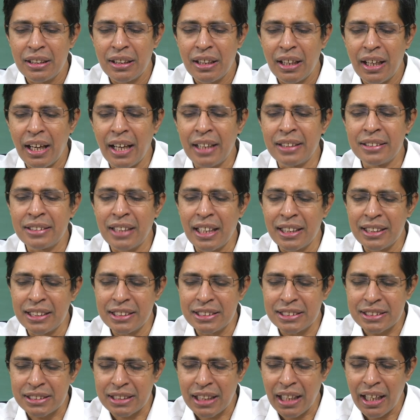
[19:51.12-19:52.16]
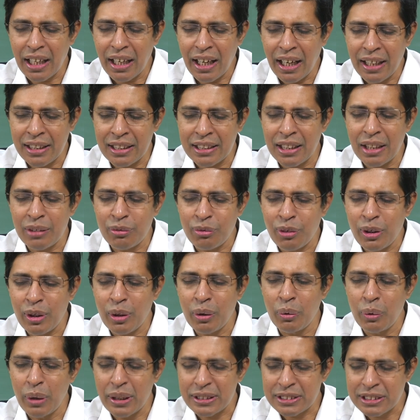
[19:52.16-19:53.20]
and there is another fellow
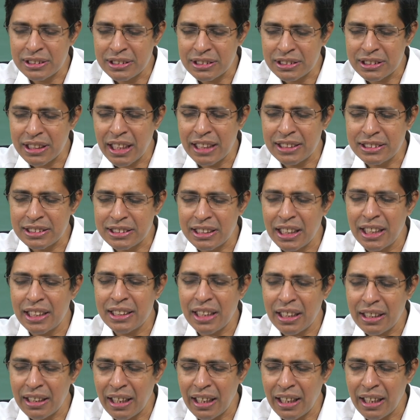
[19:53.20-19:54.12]
who has instantiated